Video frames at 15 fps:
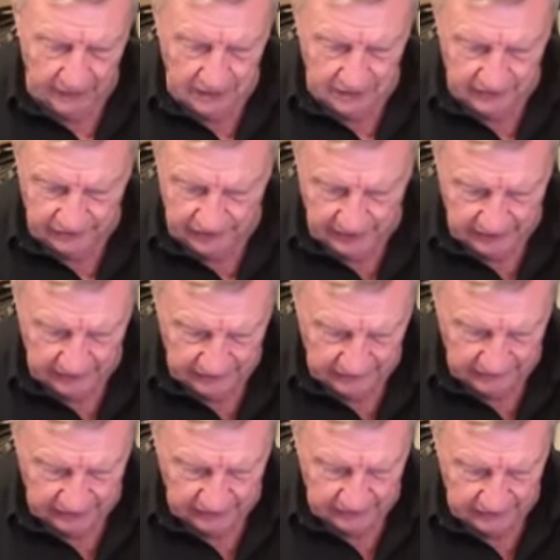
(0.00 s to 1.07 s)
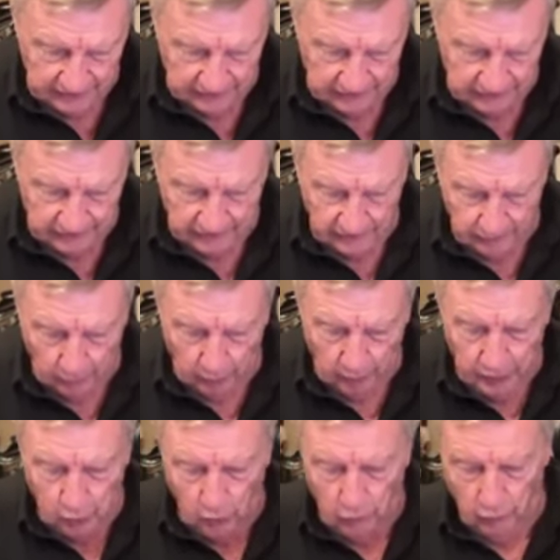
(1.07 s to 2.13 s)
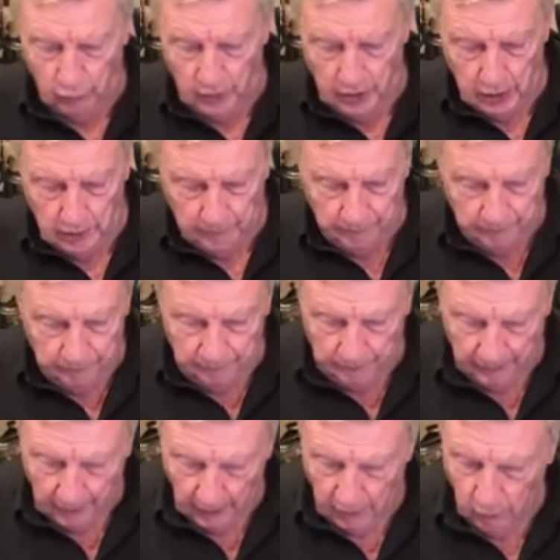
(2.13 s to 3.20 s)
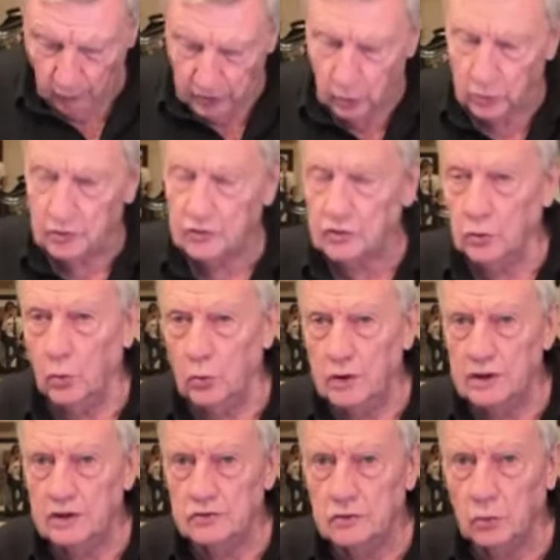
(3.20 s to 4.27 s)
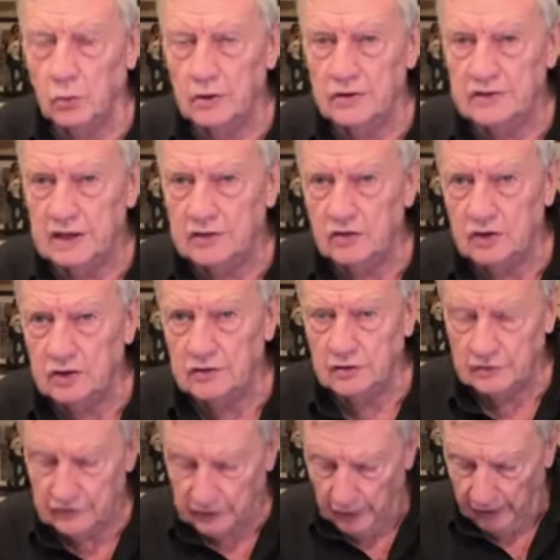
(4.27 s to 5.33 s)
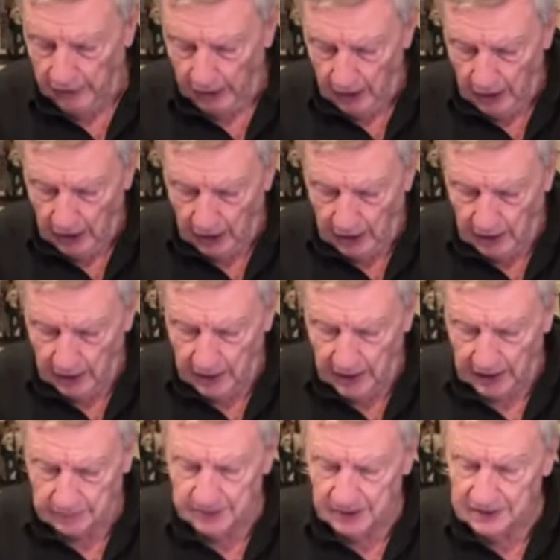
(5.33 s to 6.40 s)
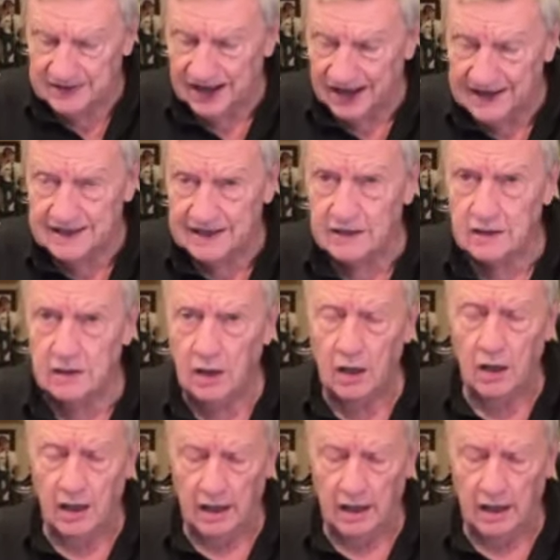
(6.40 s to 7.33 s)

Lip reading: and says this. Well, we know the story. The story is that Jesus had been taken